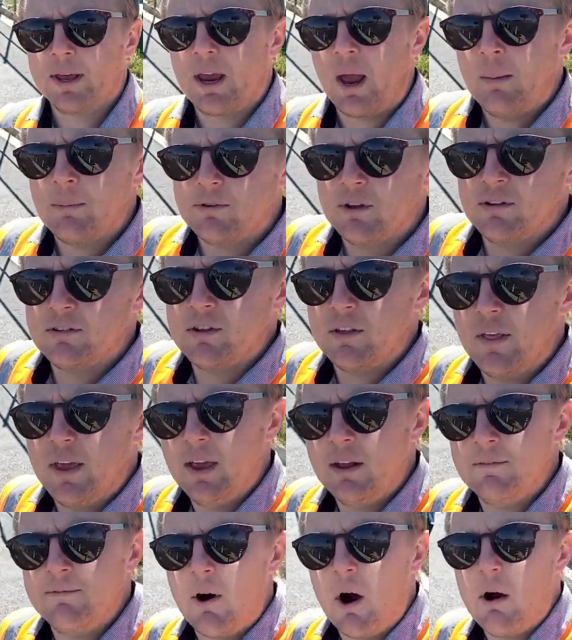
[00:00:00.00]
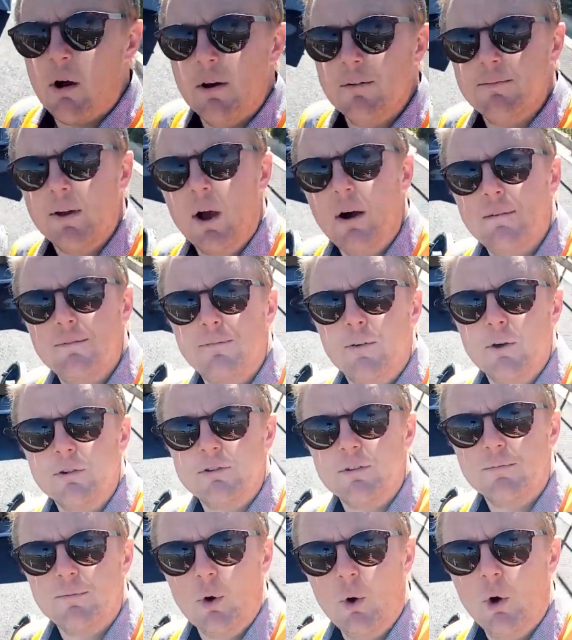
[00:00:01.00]
comes into the Enviro valve
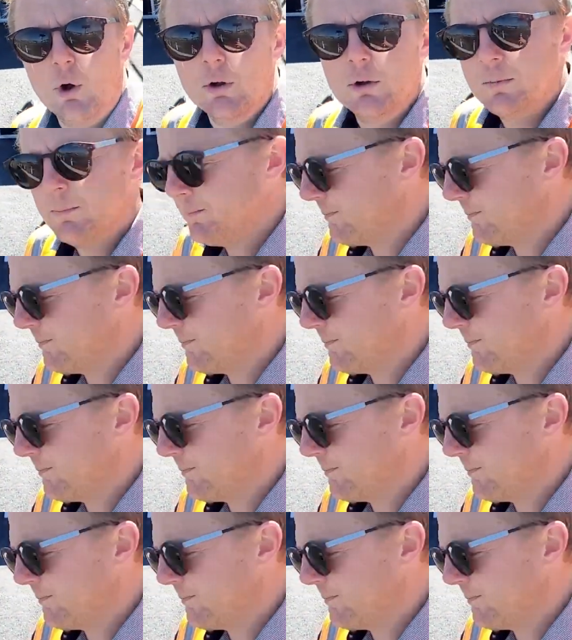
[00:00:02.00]
first of all.